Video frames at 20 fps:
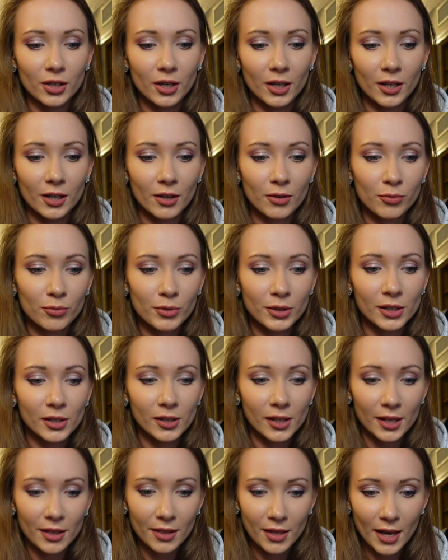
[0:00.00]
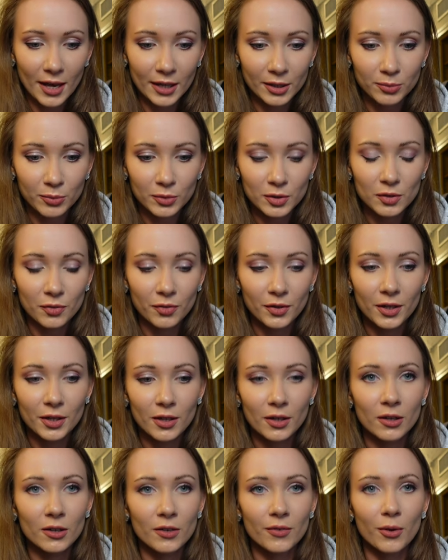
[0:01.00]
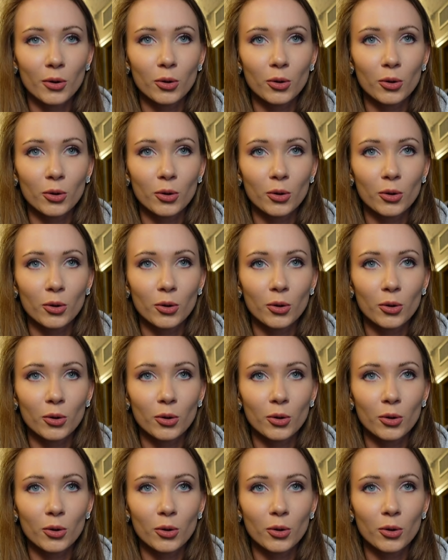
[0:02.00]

I really like the atmosphere.